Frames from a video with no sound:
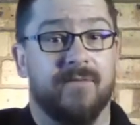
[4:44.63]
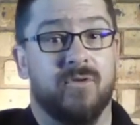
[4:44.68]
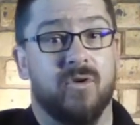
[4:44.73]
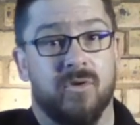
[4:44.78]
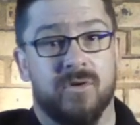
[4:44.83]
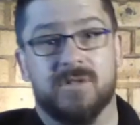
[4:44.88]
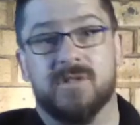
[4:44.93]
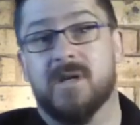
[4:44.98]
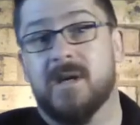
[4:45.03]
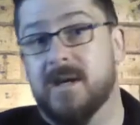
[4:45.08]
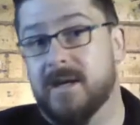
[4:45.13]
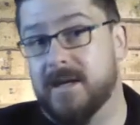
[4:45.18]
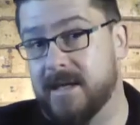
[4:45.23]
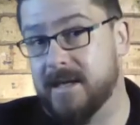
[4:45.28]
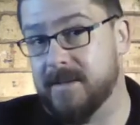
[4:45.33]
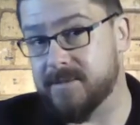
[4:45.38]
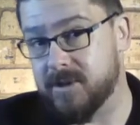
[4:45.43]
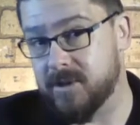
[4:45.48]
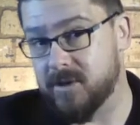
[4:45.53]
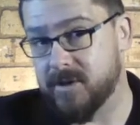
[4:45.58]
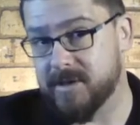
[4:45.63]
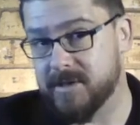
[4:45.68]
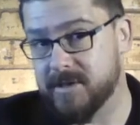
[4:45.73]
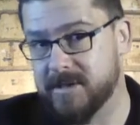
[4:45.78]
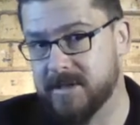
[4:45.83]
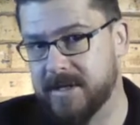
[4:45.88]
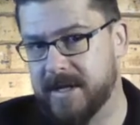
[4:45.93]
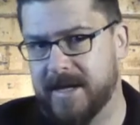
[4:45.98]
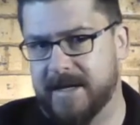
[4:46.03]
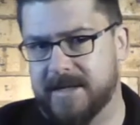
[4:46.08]
and, of course, keeps
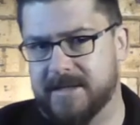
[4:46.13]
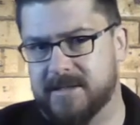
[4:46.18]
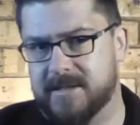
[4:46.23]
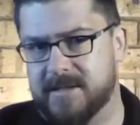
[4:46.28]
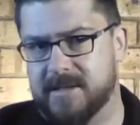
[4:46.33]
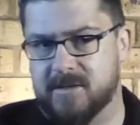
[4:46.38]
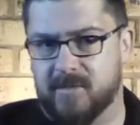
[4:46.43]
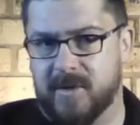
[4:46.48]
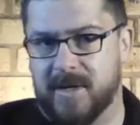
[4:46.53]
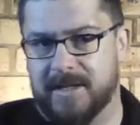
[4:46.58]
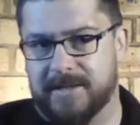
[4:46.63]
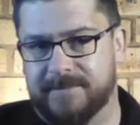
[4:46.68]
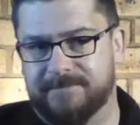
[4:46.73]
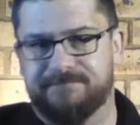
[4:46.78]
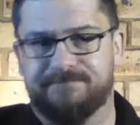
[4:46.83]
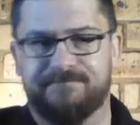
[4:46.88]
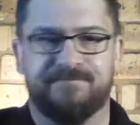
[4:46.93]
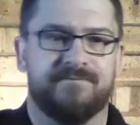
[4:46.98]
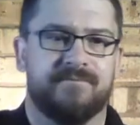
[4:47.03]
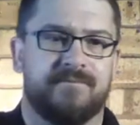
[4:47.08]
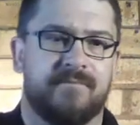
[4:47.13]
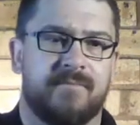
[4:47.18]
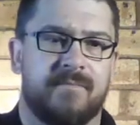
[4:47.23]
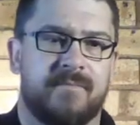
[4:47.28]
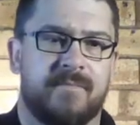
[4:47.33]
learners engaged as well.